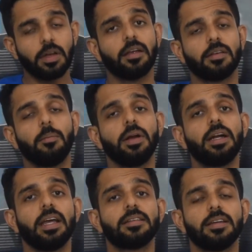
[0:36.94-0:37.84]

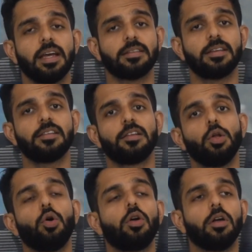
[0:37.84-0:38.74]
somebody takes an excess
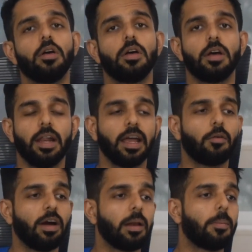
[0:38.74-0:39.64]
load, like
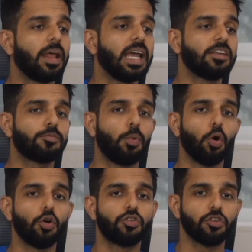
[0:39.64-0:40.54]
while playing
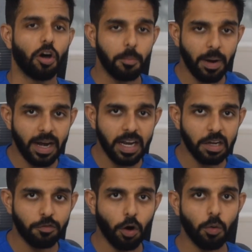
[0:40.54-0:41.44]
sports or
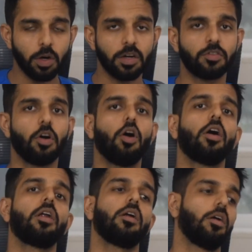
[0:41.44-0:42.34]
bending forwards,
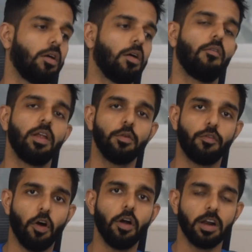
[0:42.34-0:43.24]
or when you
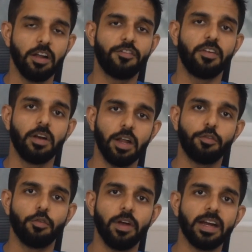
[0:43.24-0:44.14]

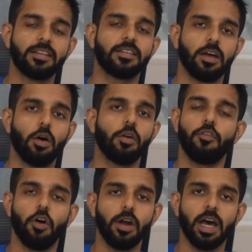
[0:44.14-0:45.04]
lift weights or
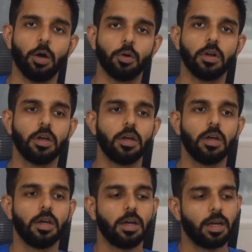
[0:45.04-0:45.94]
fall down.
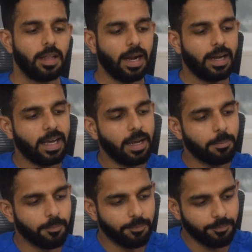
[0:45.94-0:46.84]
That
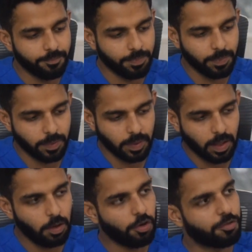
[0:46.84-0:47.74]

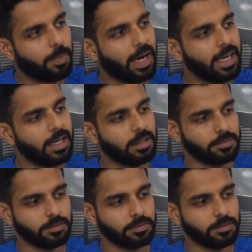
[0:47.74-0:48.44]
time your spine,